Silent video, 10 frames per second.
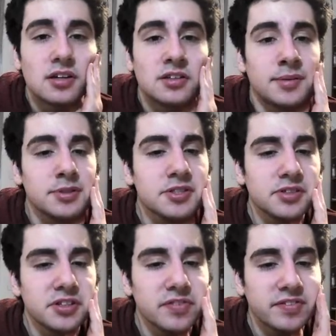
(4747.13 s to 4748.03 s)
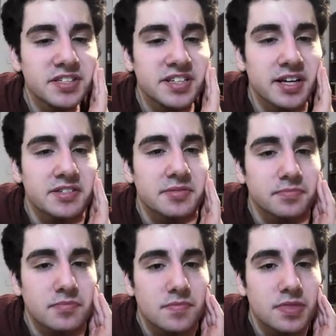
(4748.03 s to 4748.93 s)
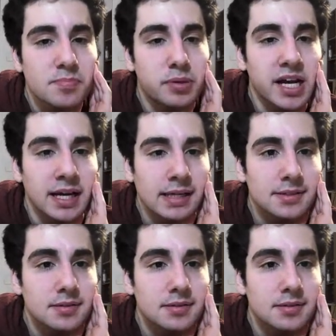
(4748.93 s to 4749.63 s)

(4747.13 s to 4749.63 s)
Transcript: Number 256, bland.